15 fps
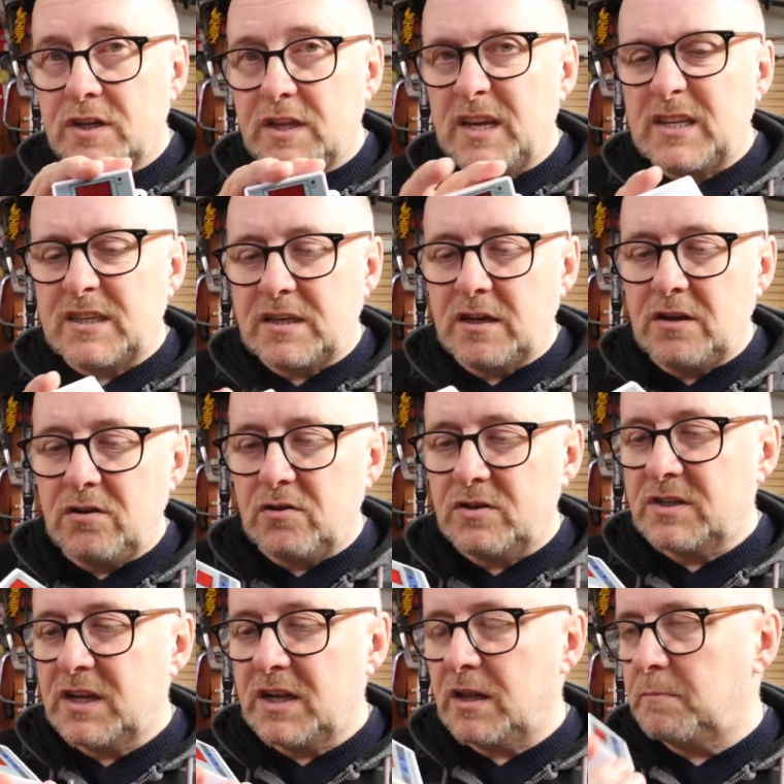to this that
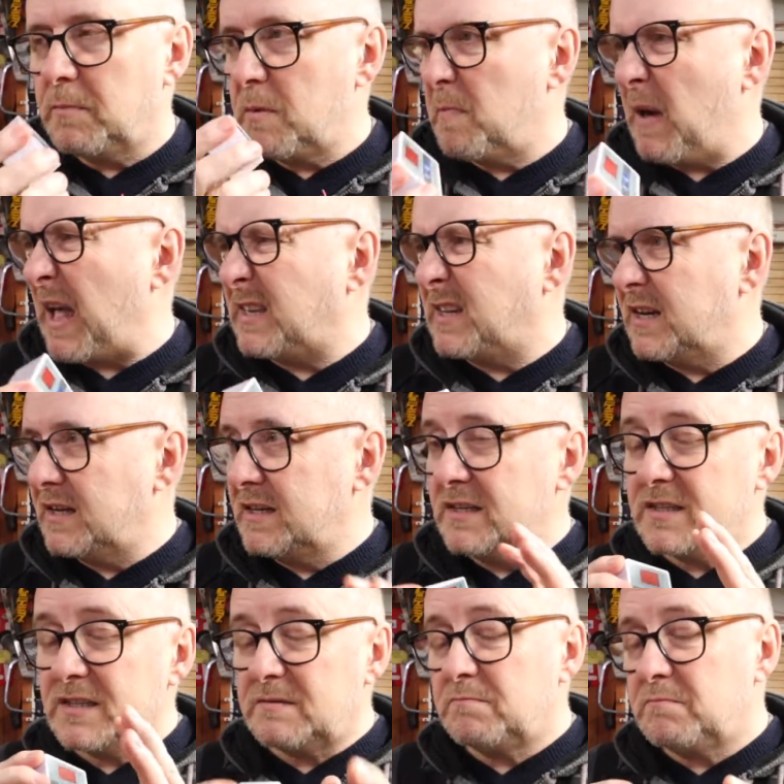looks a little bit better and
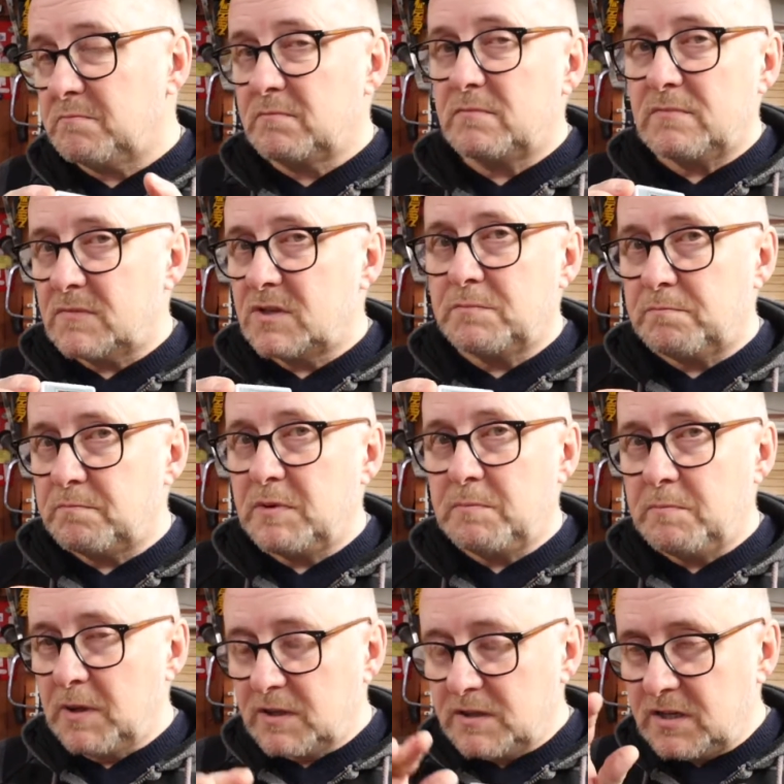it's to be
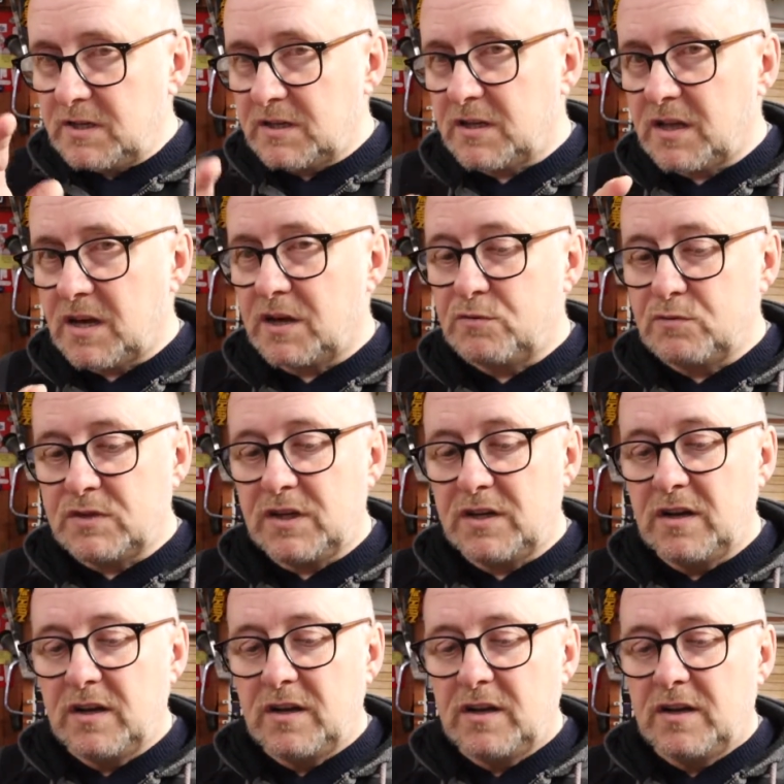built into the housing.